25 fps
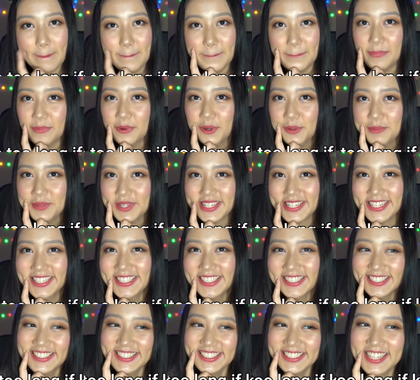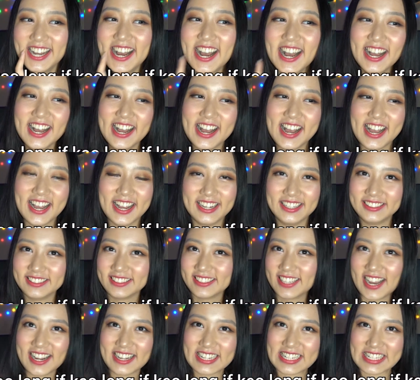Whoops. And
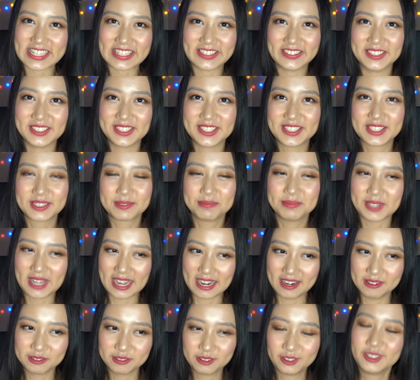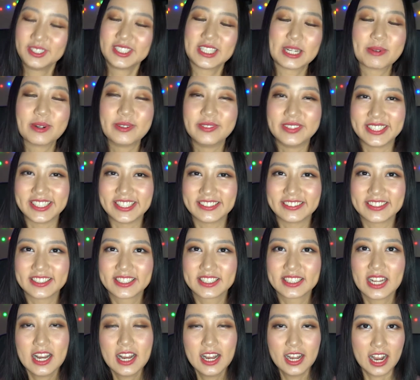yeah, so it's now two separate videos.
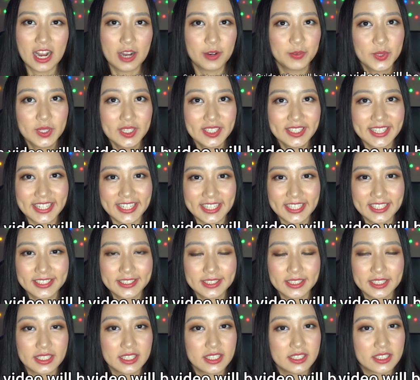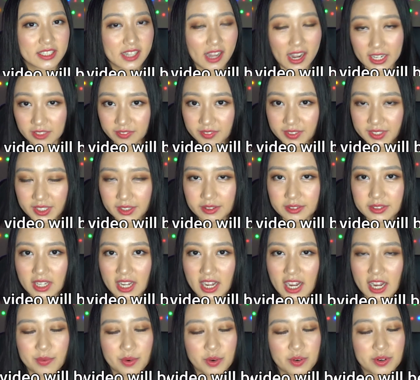I will link the guide video that I
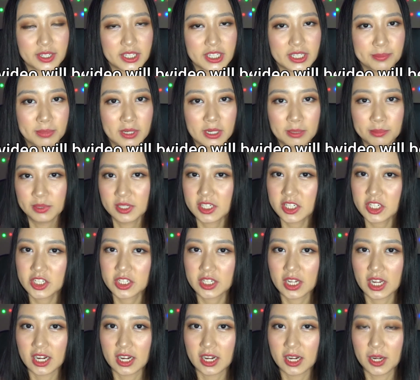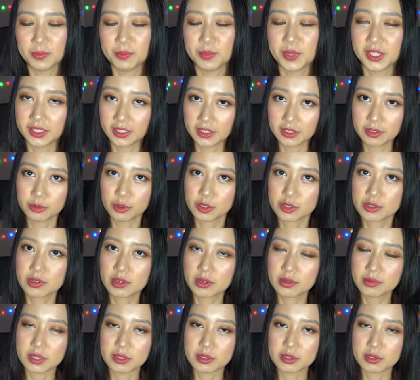have already published in the
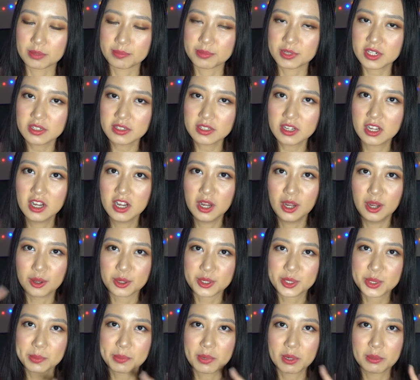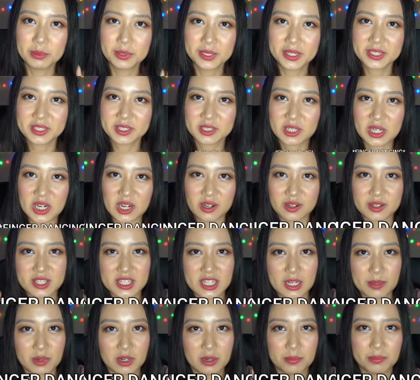description. Also probably in a card
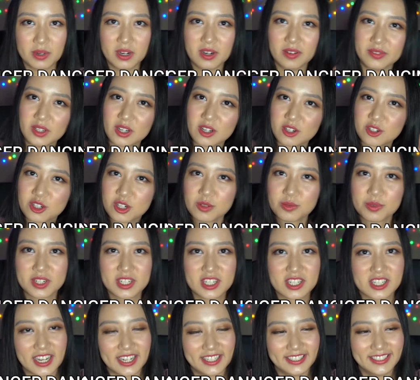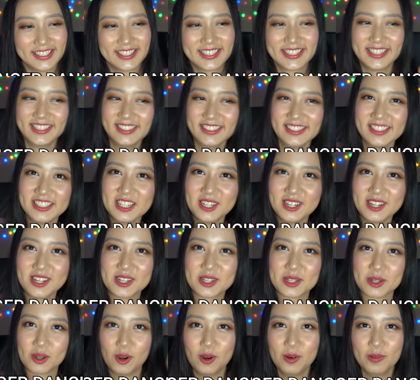somewhere above, not sure which side it's on.
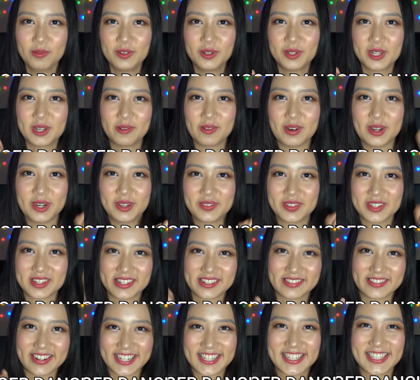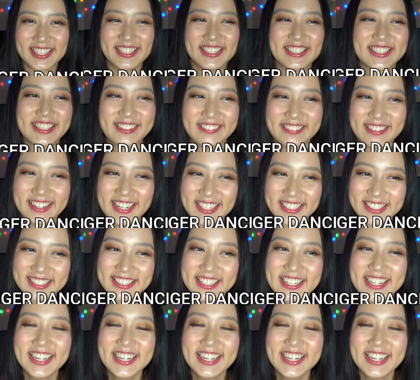So hopefully one of the directions is correct.